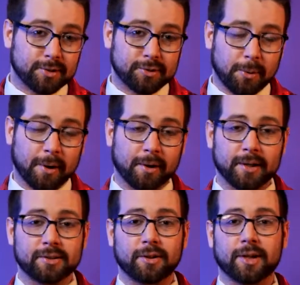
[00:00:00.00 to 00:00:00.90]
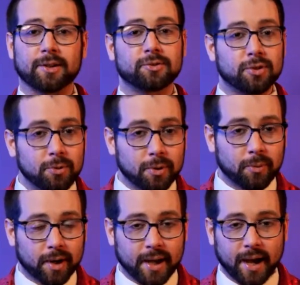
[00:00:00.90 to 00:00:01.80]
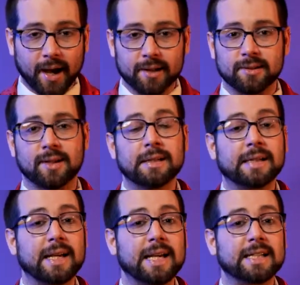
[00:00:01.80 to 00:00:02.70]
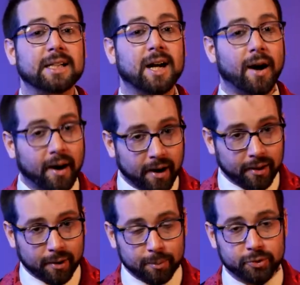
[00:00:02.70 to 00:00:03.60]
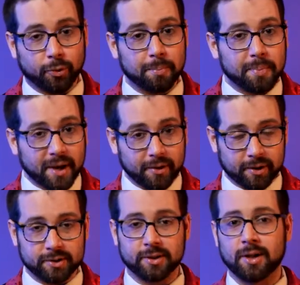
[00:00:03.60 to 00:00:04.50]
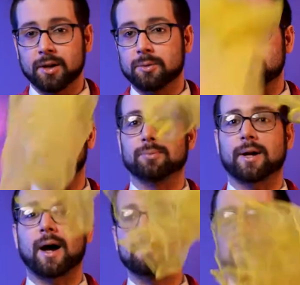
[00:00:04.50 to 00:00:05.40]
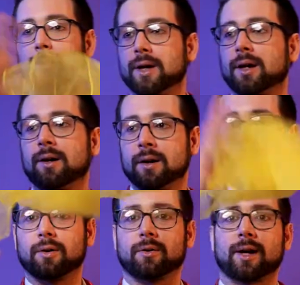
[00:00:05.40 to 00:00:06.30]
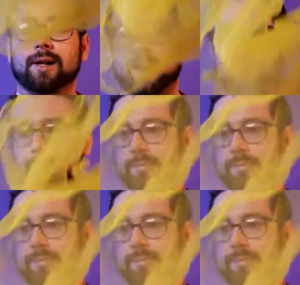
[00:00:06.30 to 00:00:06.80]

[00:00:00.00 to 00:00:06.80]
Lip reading: tutorial is learning 2 in 1 hand in columns or pillars, which is what I'm doing right now.